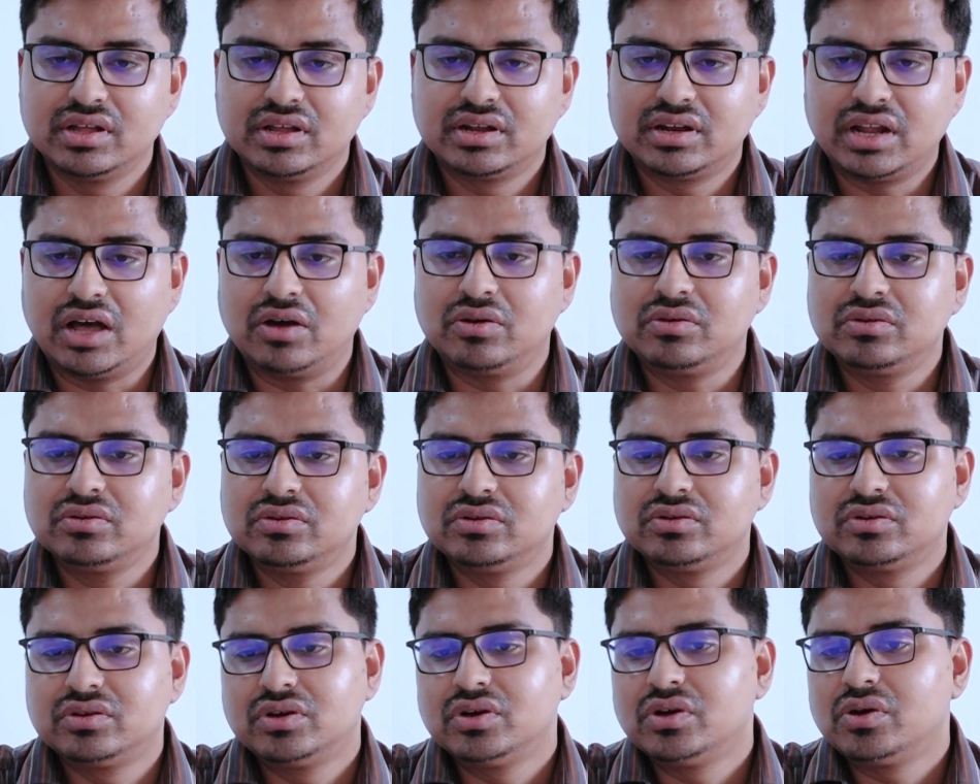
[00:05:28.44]

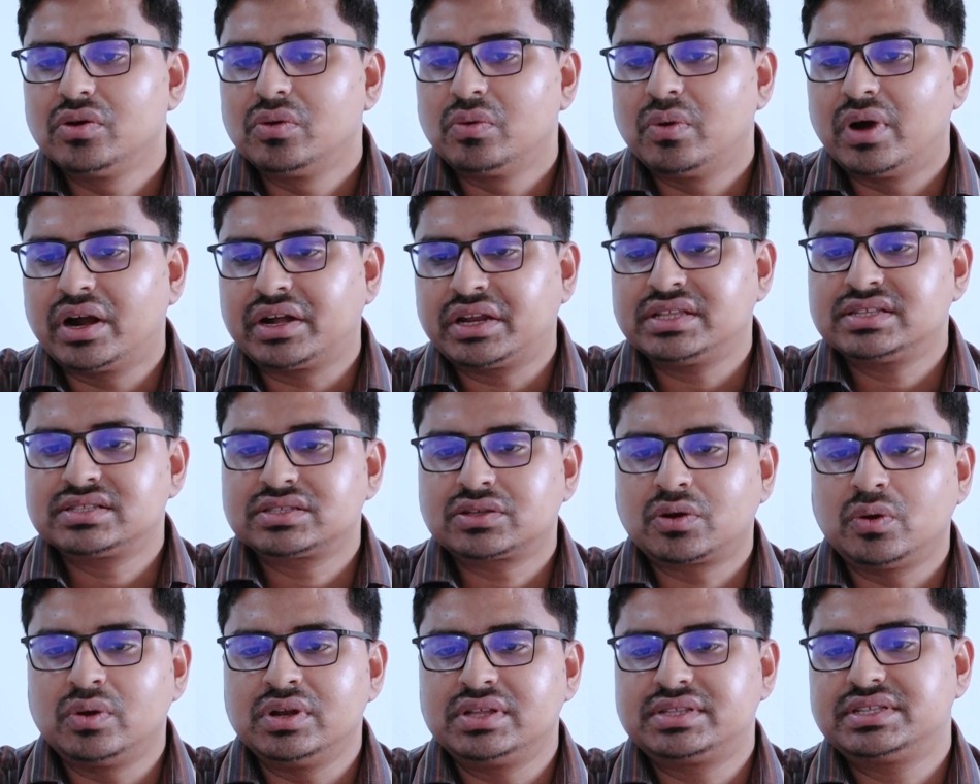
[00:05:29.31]
Now, what is
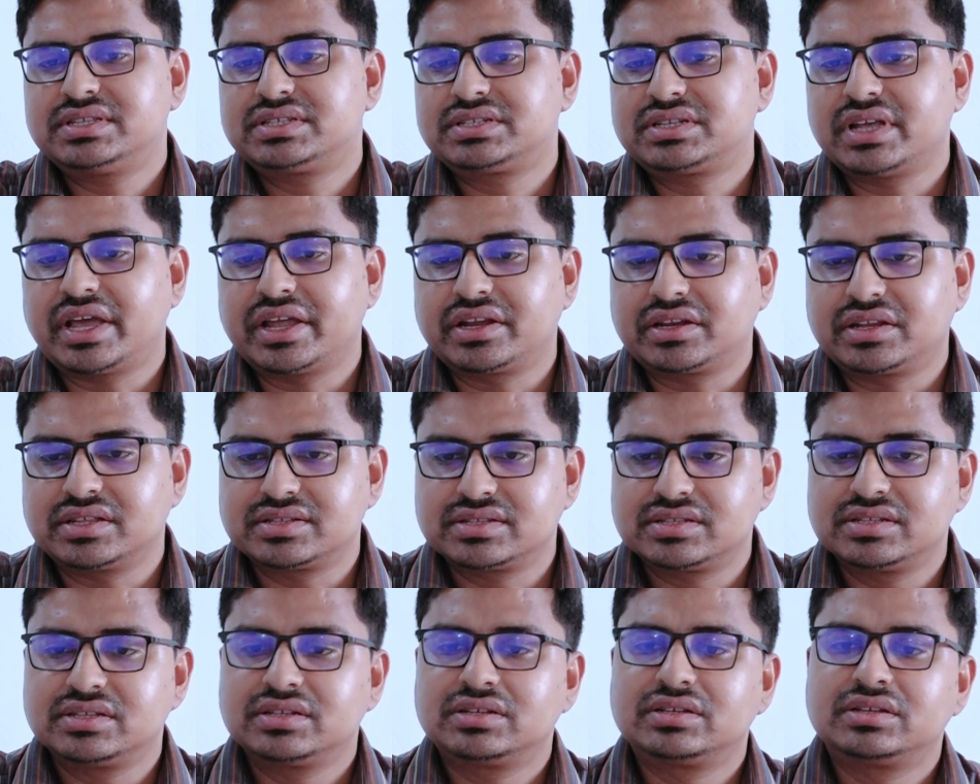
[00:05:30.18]
cholecystitis?